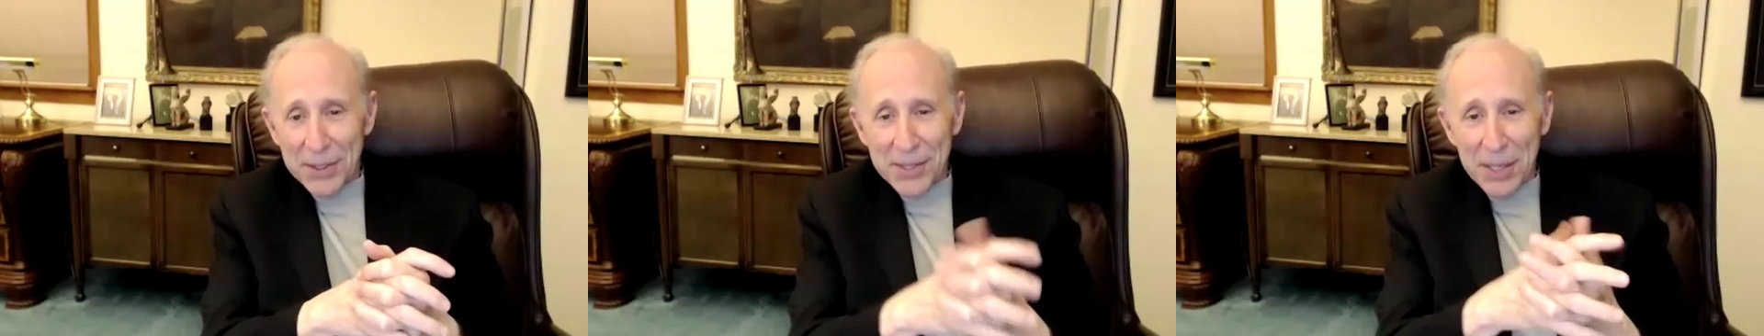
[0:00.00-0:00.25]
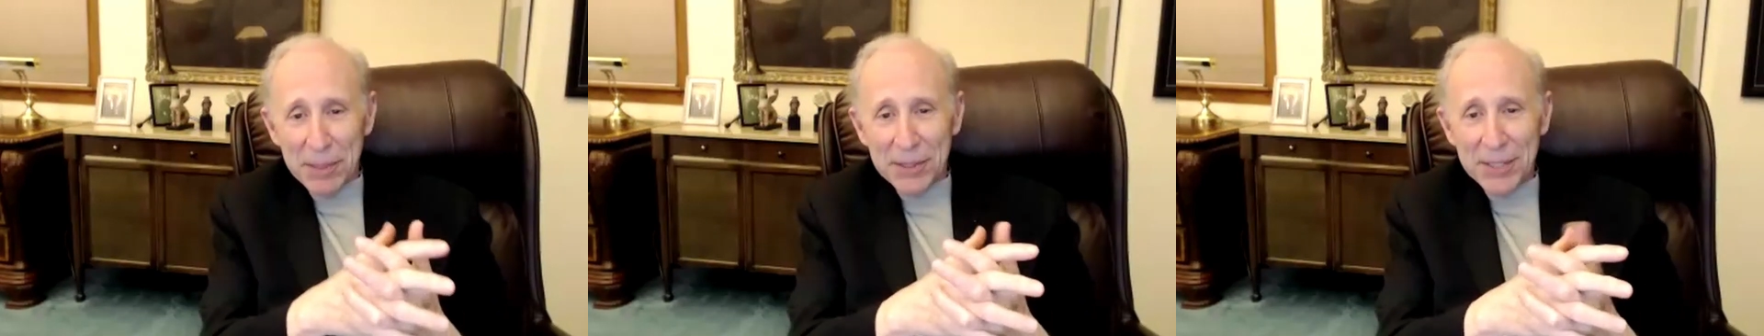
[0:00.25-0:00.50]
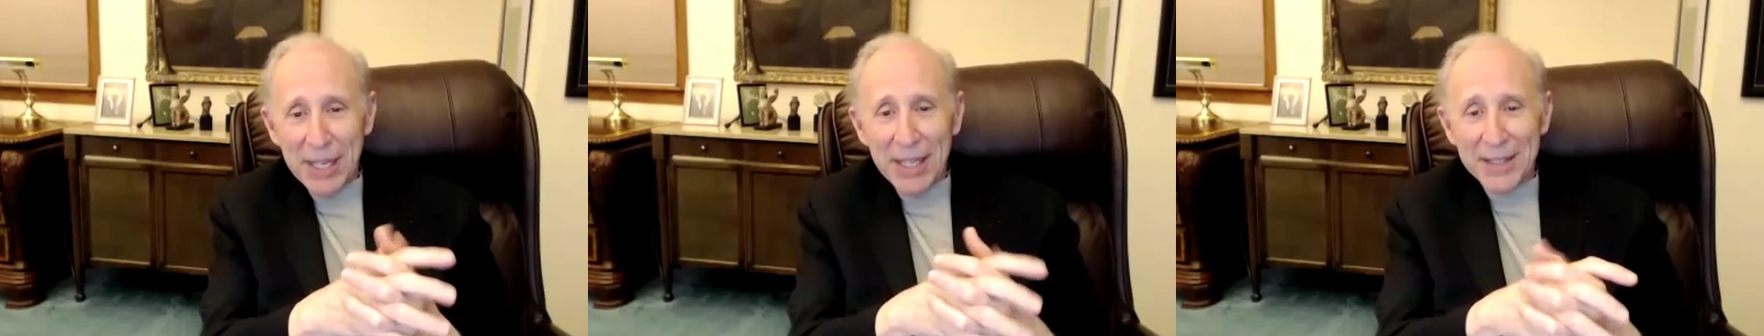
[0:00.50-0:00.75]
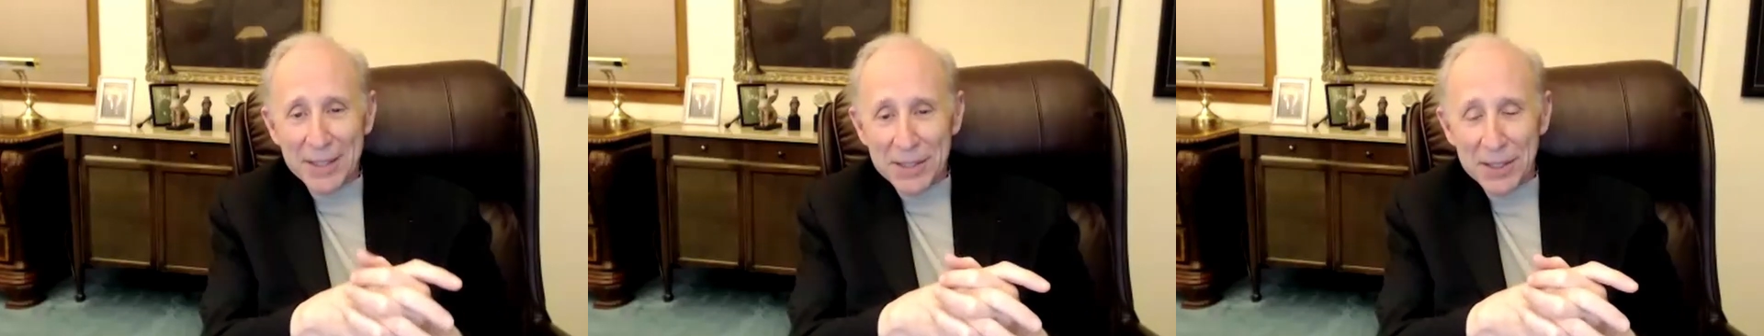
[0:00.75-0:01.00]

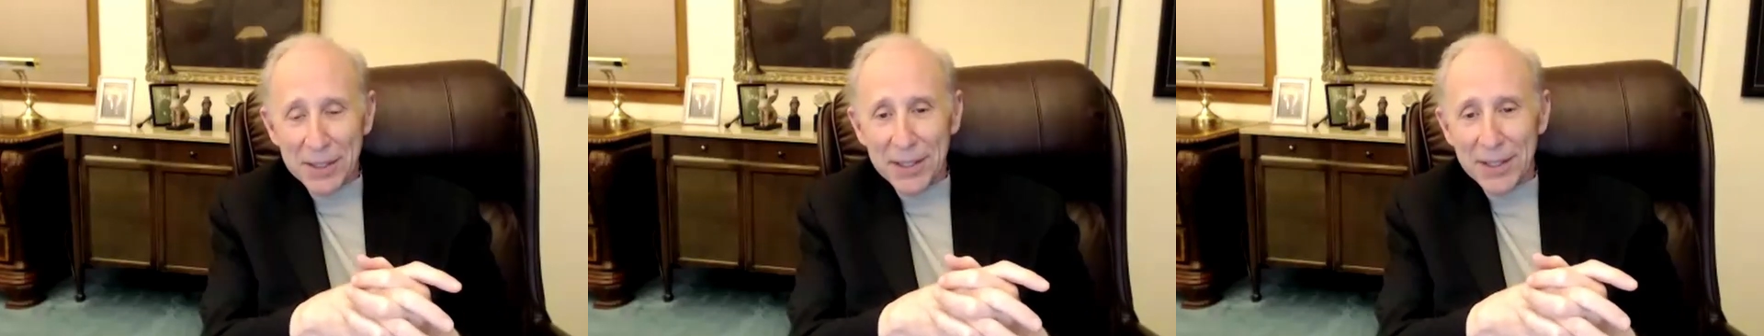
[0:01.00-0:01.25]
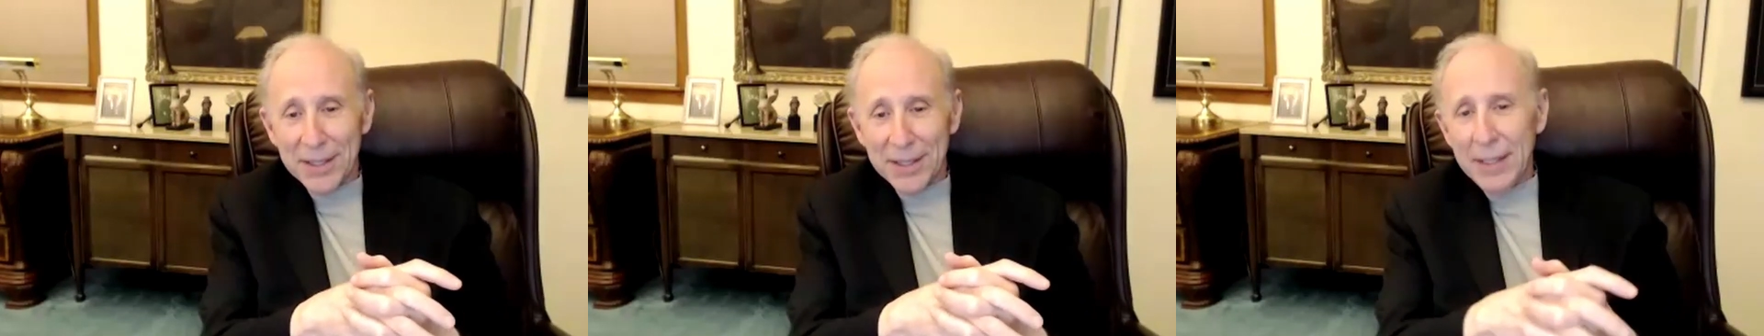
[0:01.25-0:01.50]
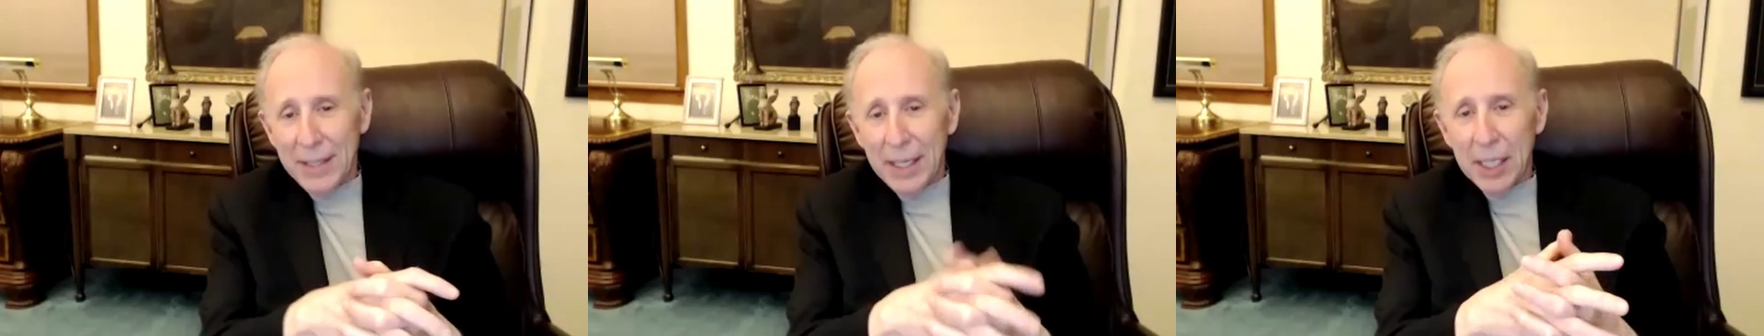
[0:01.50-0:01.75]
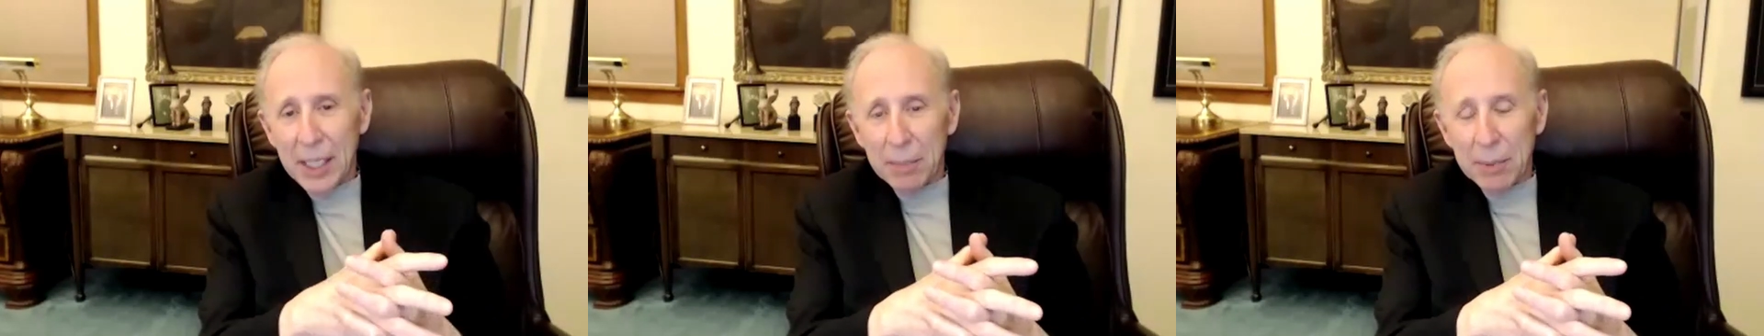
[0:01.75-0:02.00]
simultaneously. And I'll
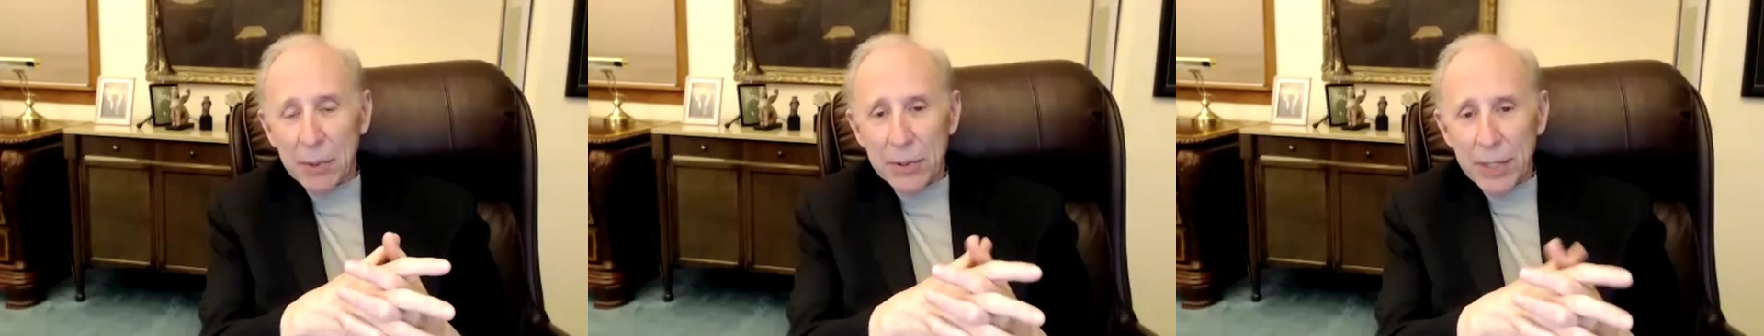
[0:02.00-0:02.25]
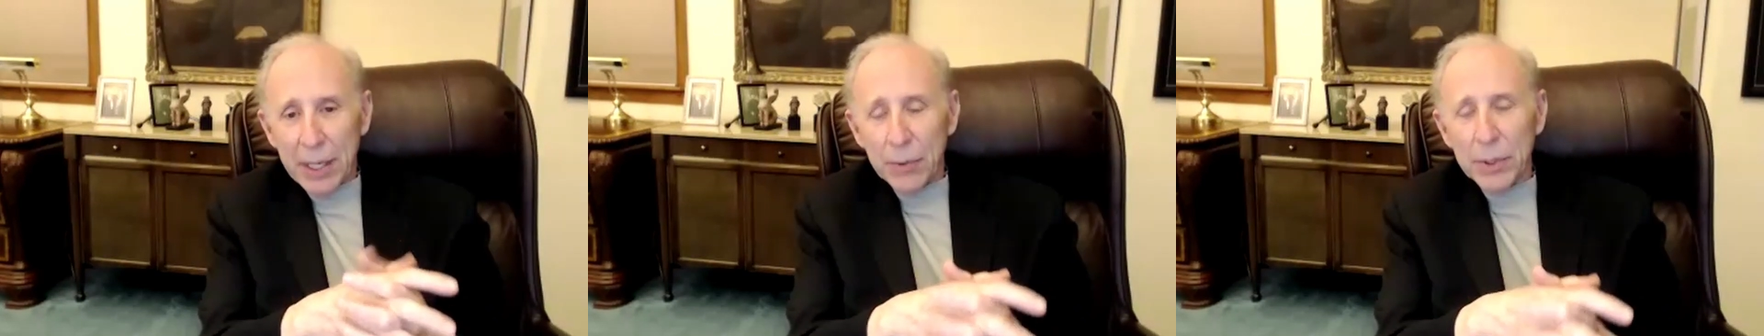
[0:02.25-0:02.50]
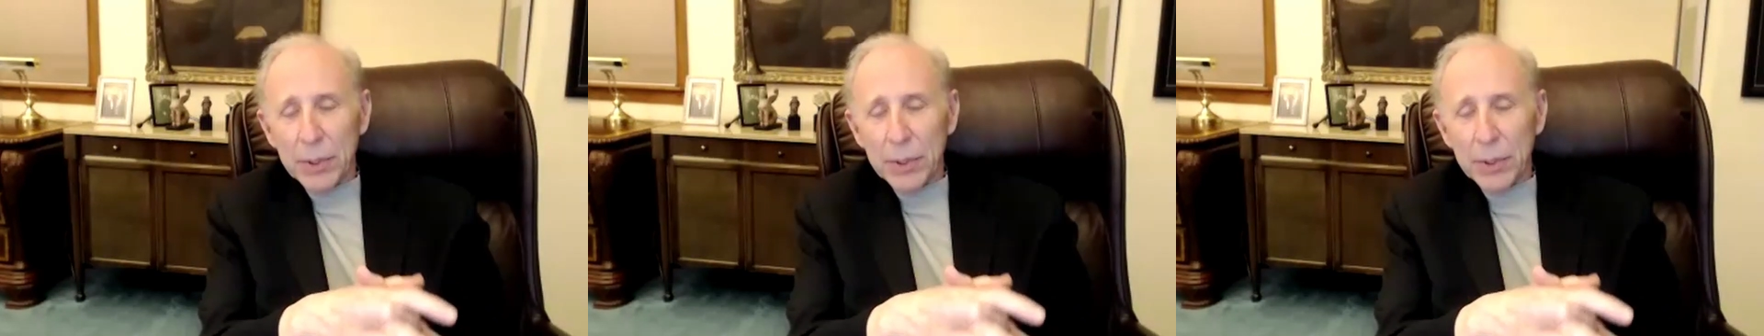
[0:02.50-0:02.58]
help you with that. We'll